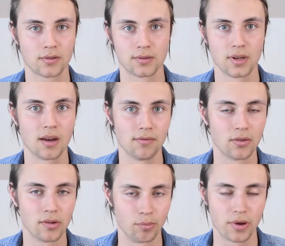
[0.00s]
So yeah,
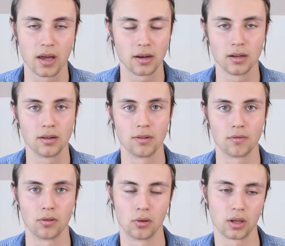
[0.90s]
very repetitive.
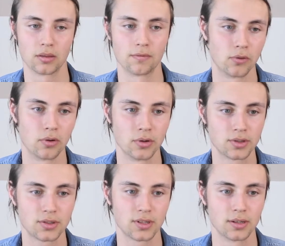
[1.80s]
If you look at the
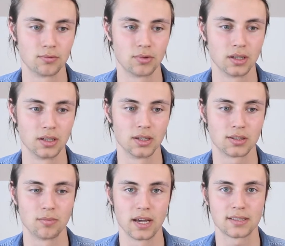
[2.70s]
verse, it really
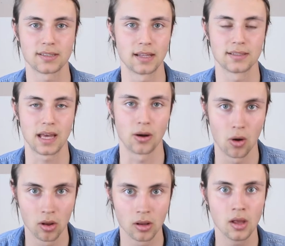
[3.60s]
doesn't make sense at
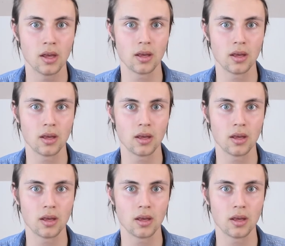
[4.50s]
all.